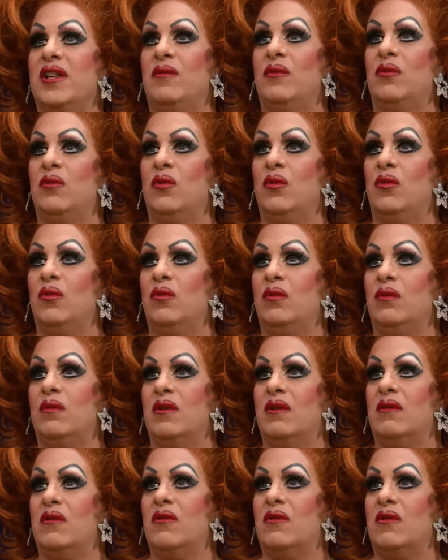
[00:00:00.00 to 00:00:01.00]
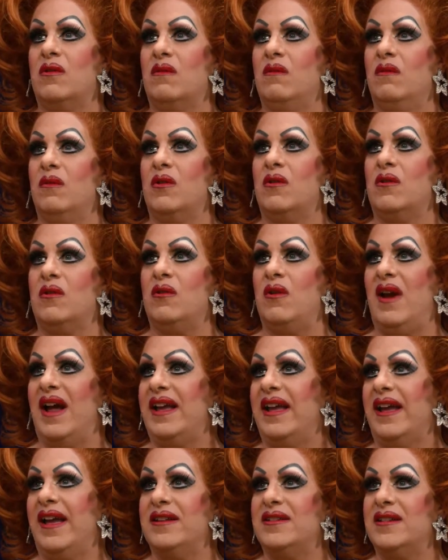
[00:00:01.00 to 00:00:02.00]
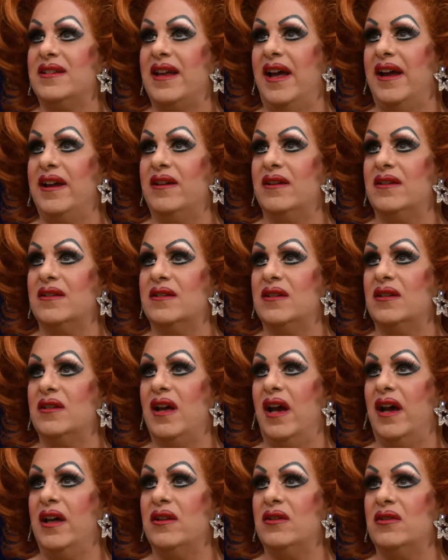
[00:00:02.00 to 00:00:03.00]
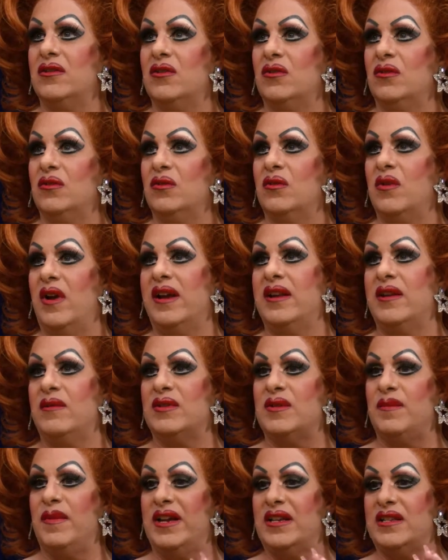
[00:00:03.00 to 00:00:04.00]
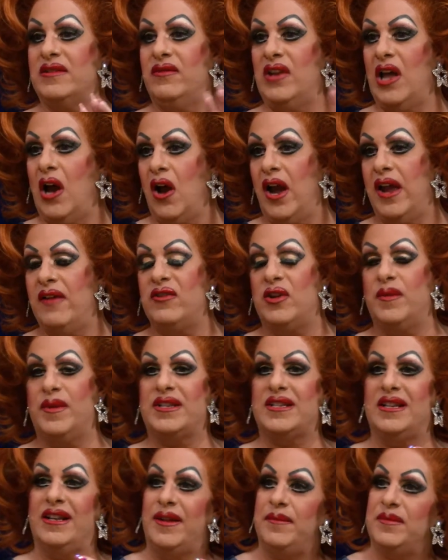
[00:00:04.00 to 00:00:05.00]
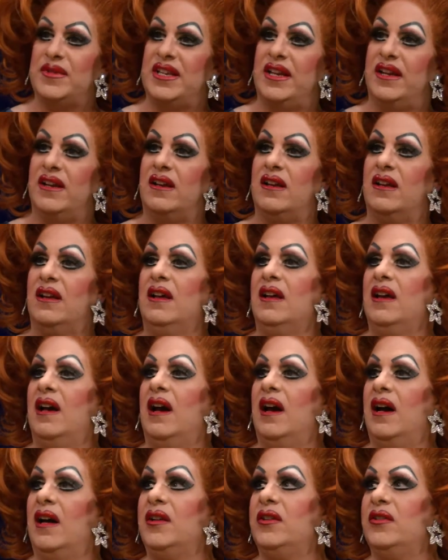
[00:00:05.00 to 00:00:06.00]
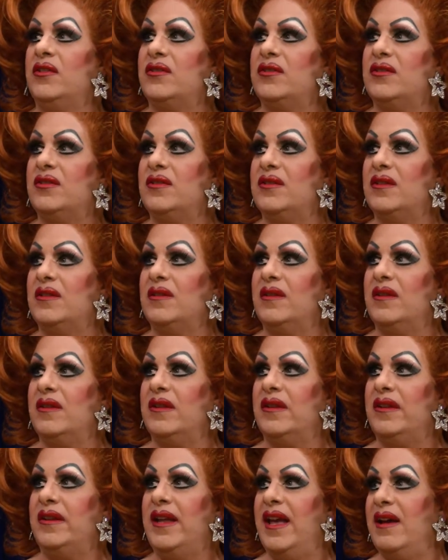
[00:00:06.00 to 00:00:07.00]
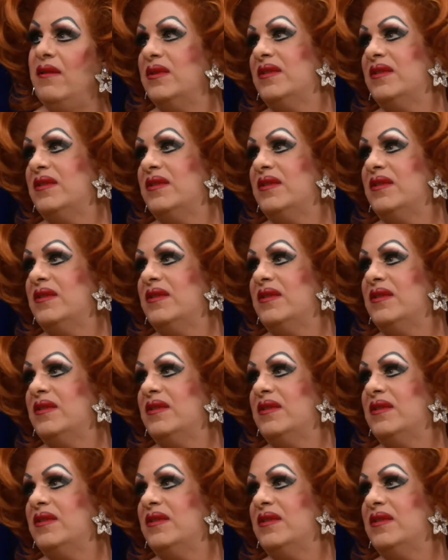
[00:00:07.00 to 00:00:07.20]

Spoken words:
they were all cracking entertainers and all great. There was a mix of live and a mix of lip sync. And yeah, it